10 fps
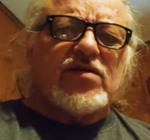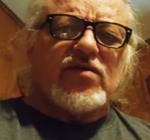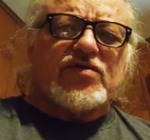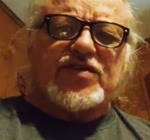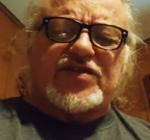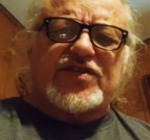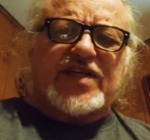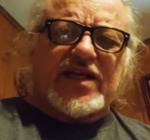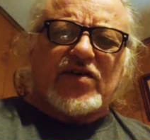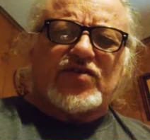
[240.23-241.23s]
lose your
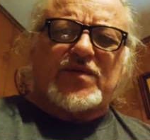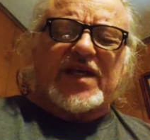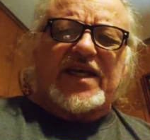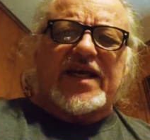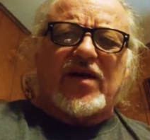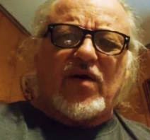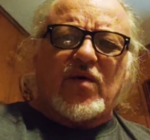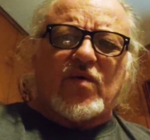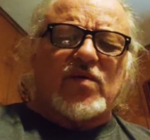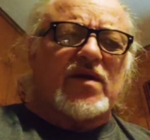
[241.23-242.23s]
skills when you get
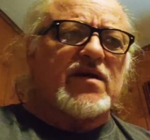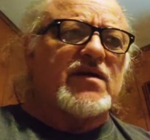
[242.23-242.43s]
old.